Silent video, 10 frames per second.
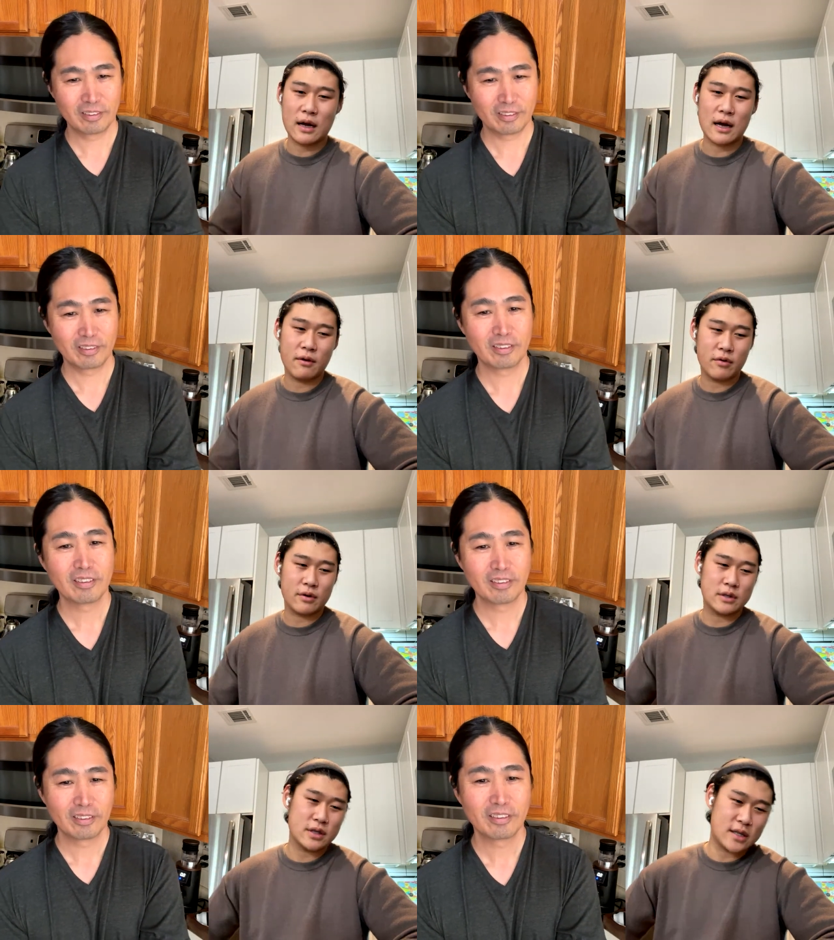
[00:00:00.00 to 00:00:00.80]
Speaker 1: Uh, we
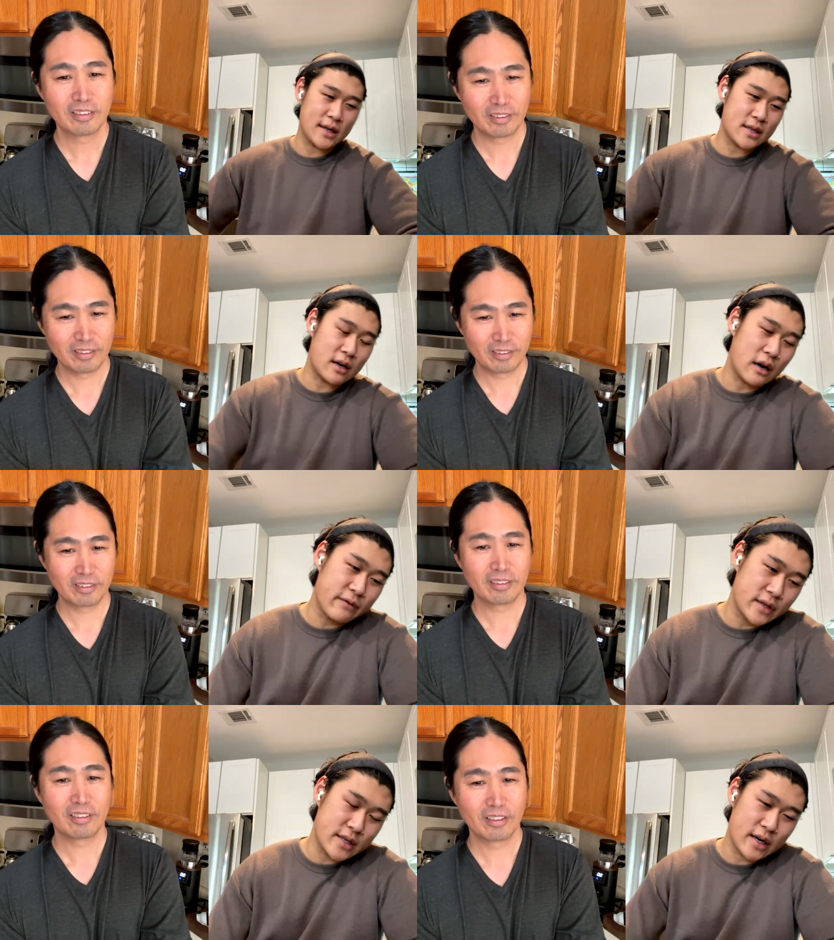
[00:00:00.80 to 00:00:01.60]
were just tasting
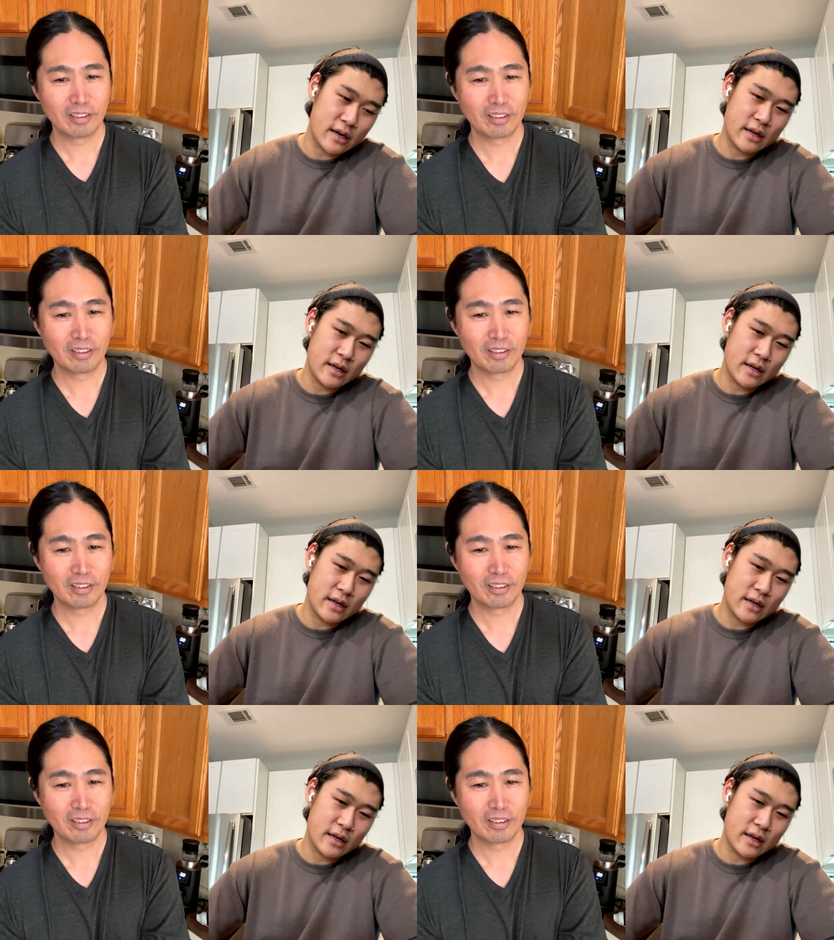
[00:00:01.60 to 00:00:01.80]
coffees there,